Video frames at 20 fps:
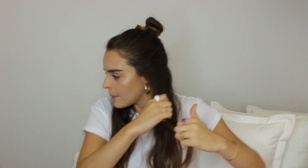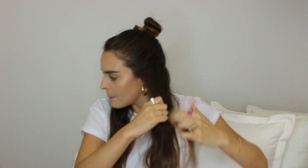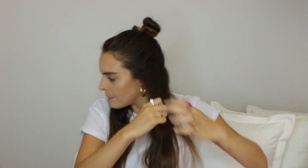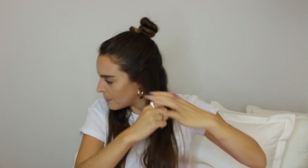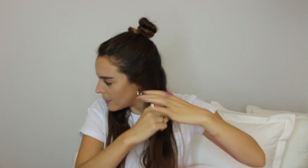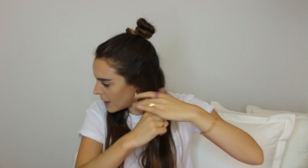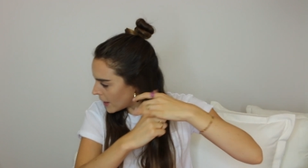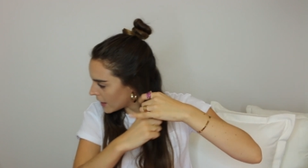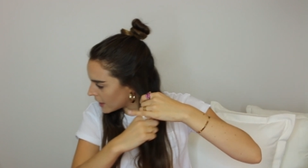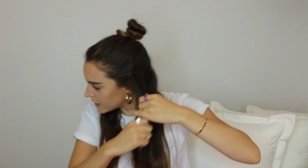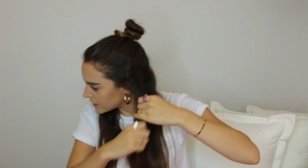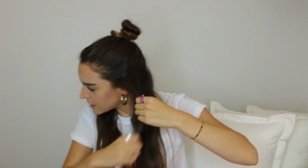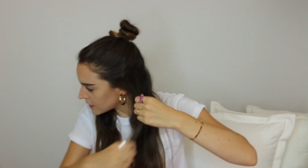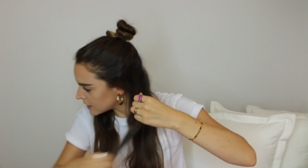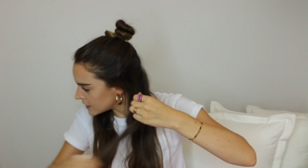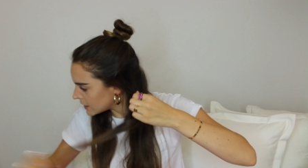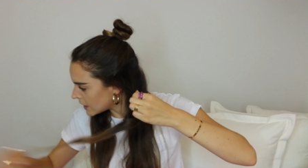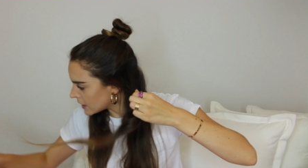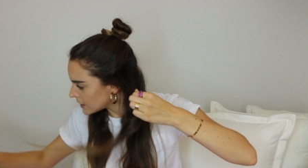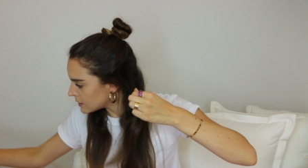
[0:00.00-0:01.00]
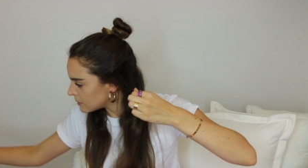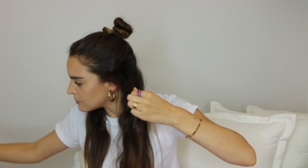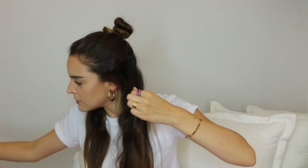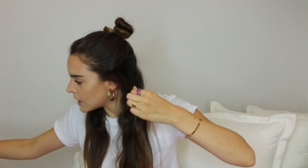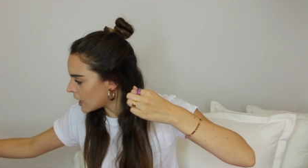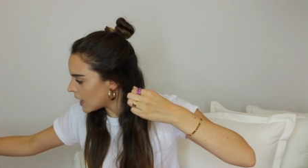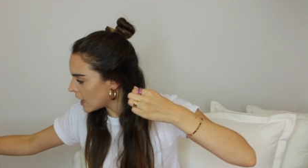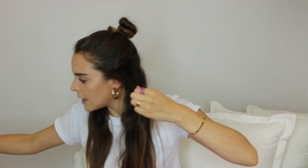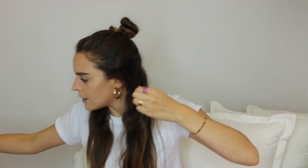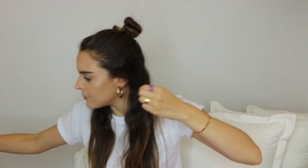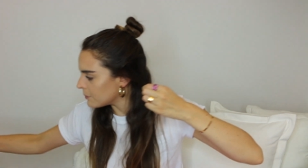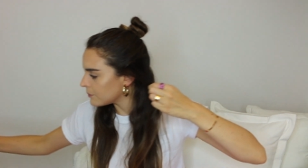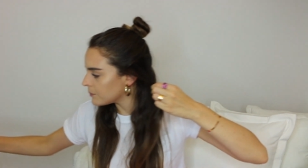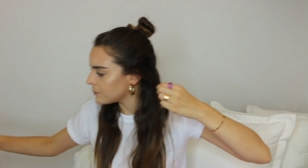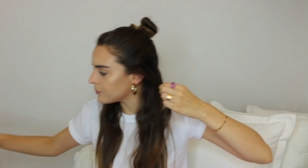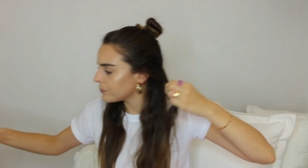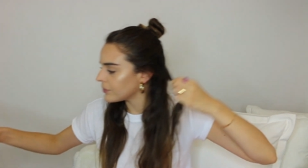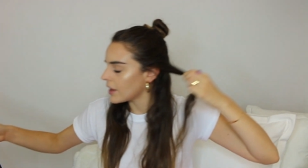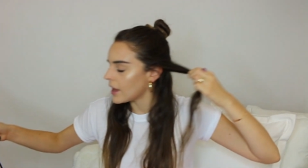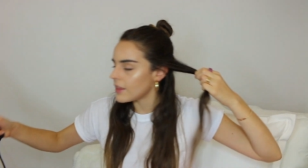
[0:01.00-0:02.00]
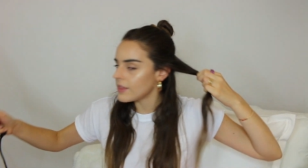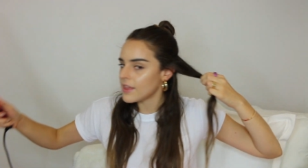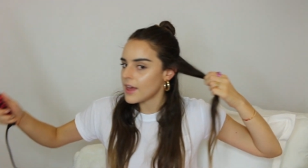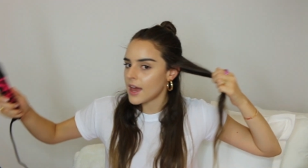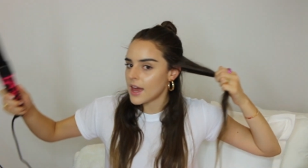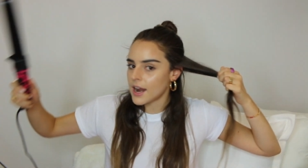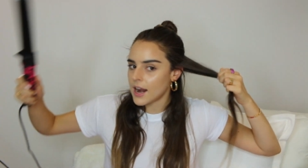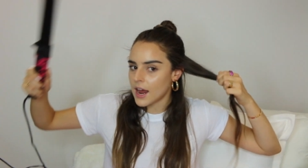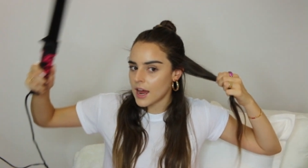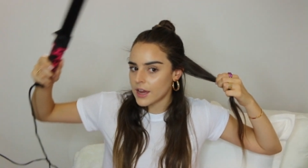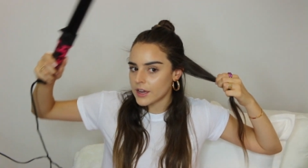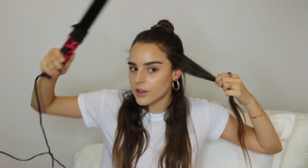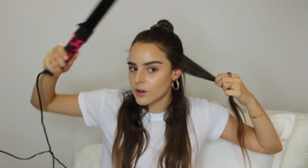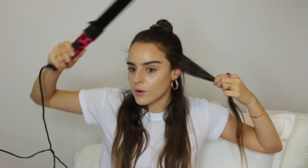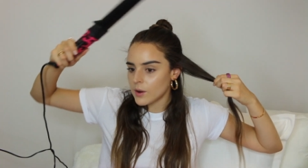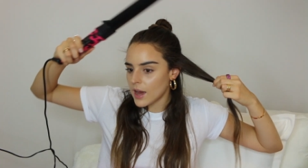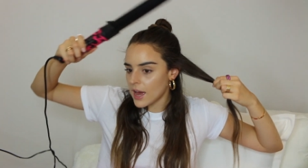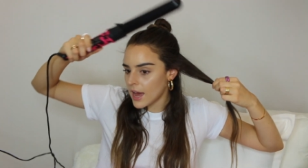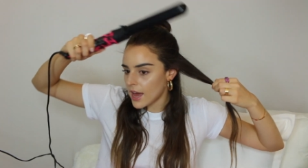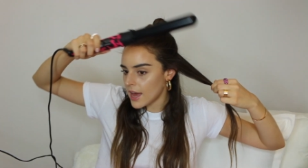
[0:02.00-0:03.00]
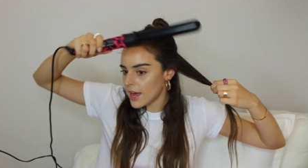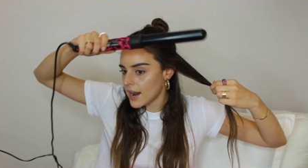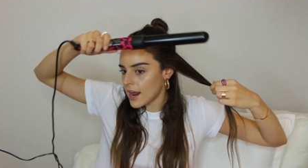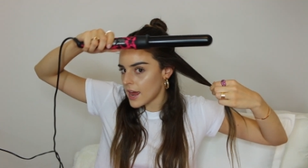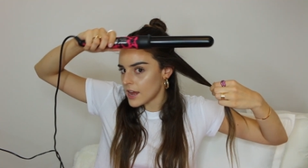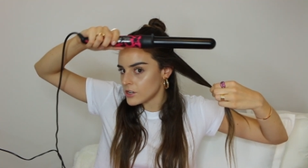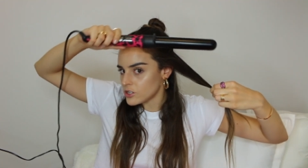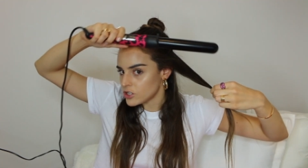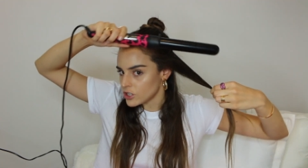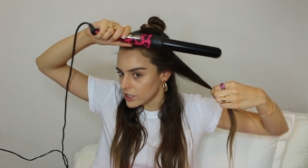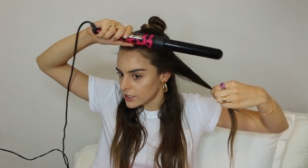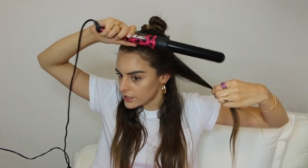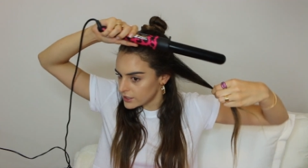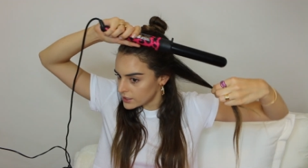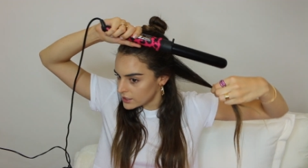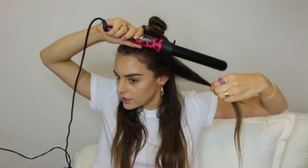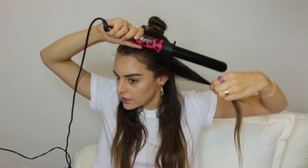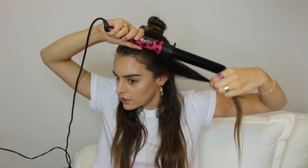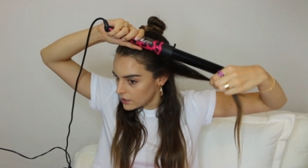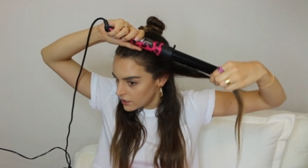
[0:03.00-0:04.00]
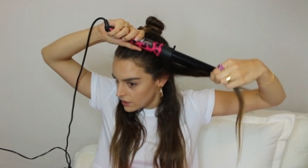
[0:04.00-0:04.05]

But it's gonna take some time, and then I go ahead and just